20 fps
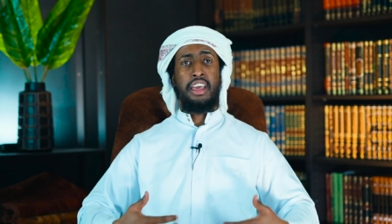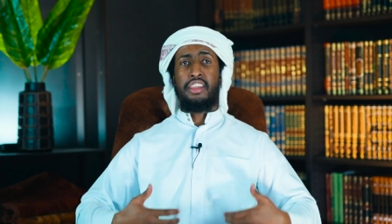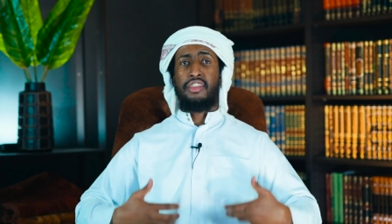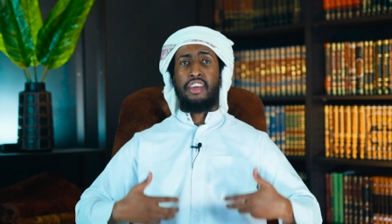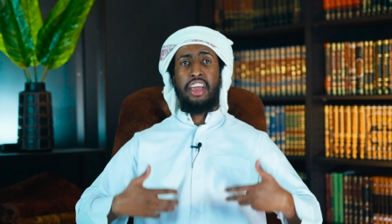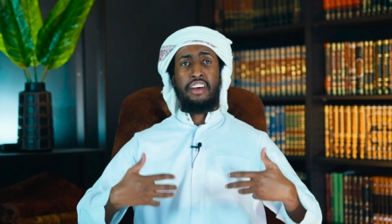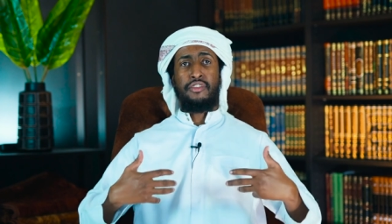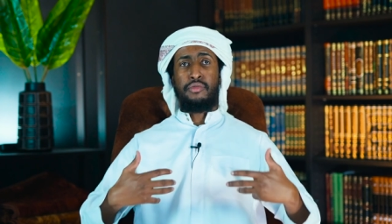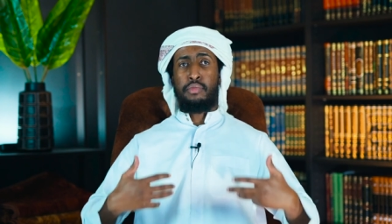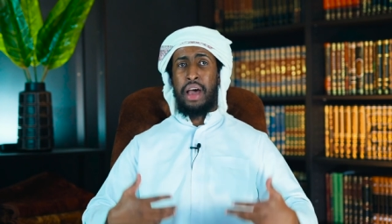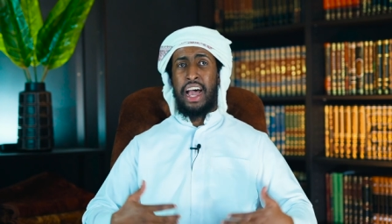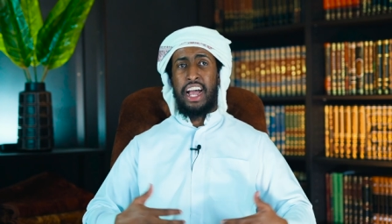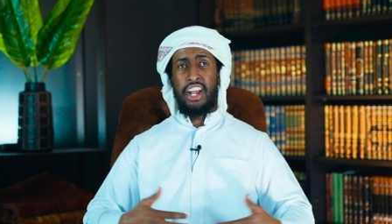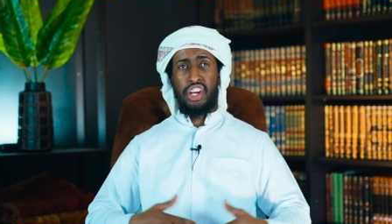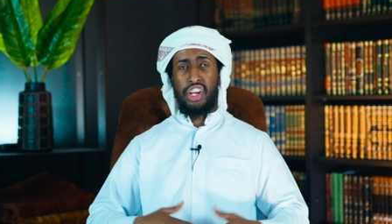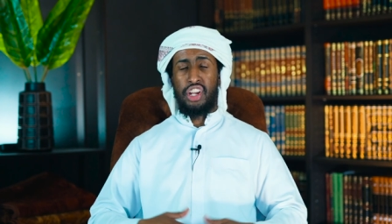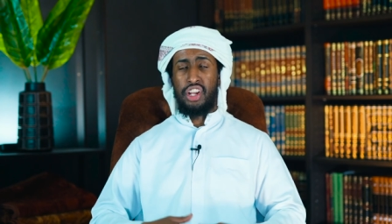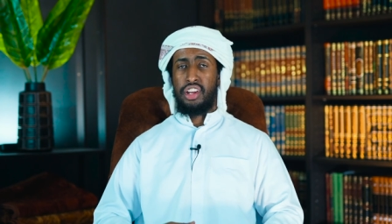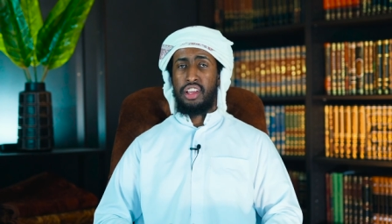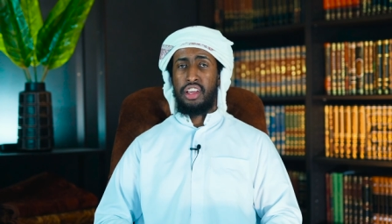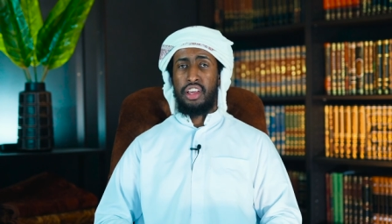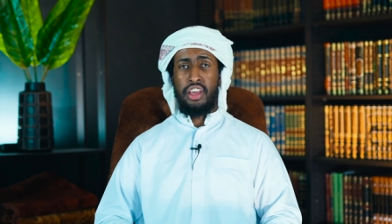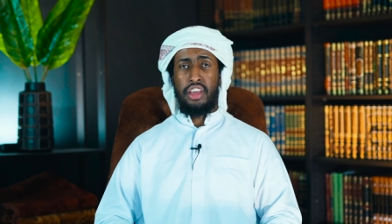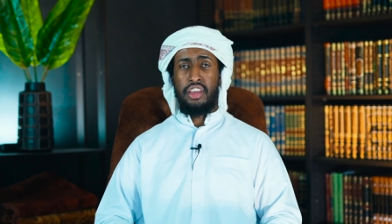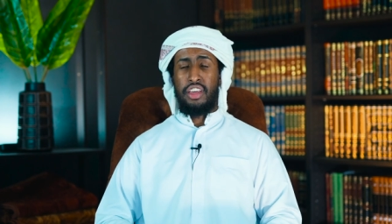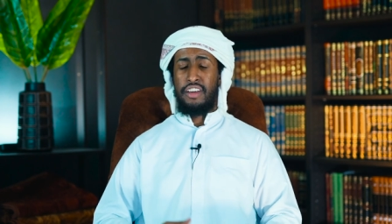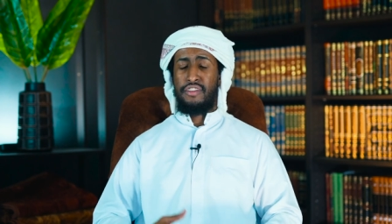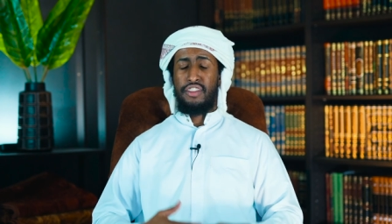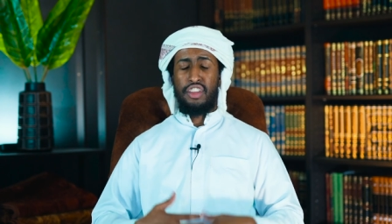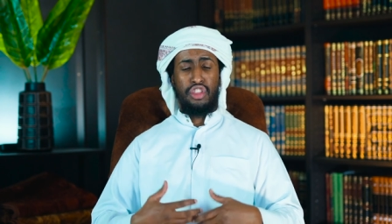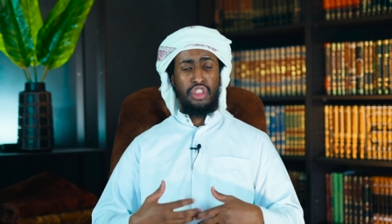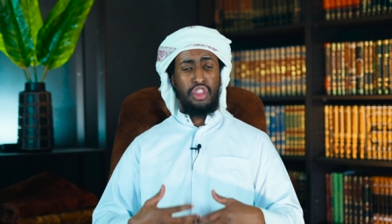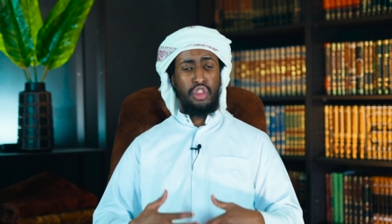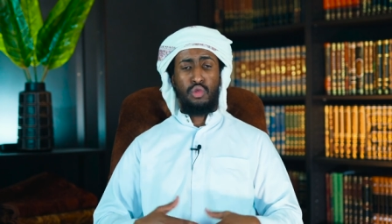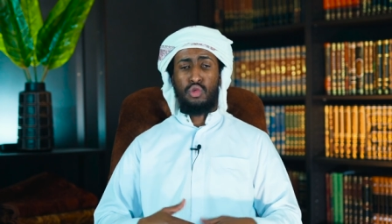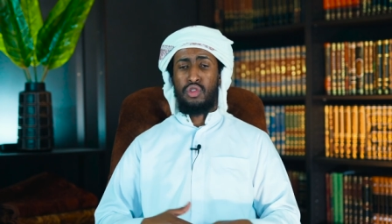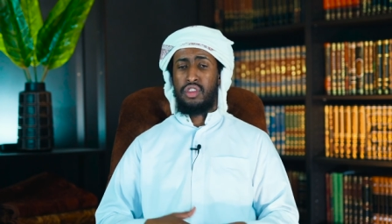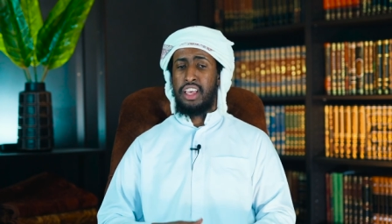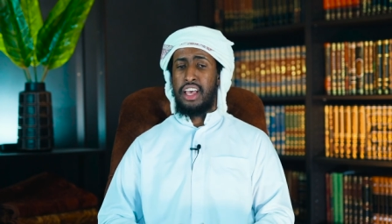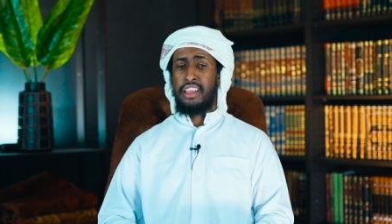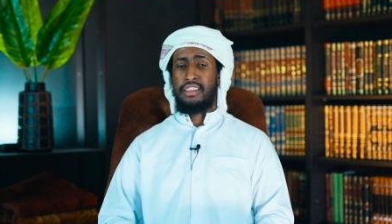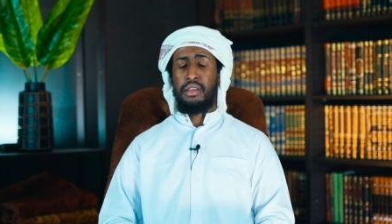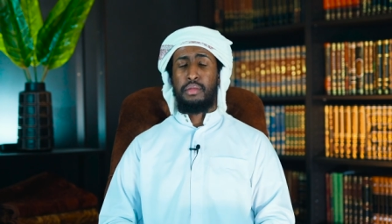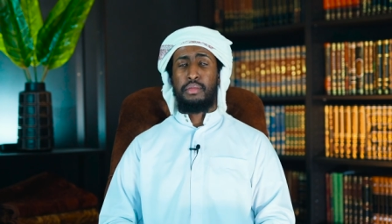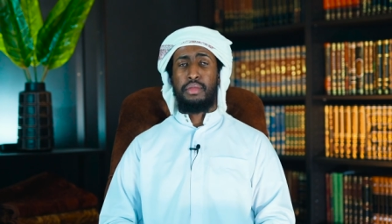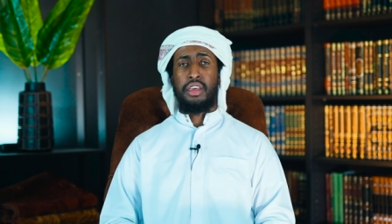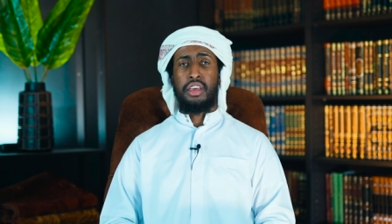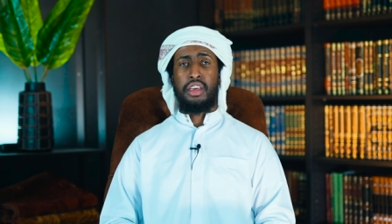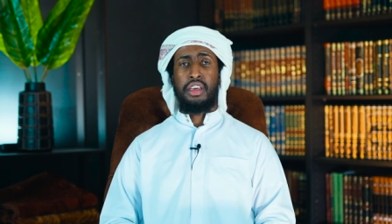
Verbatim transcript: they have passion, have enthusiasm.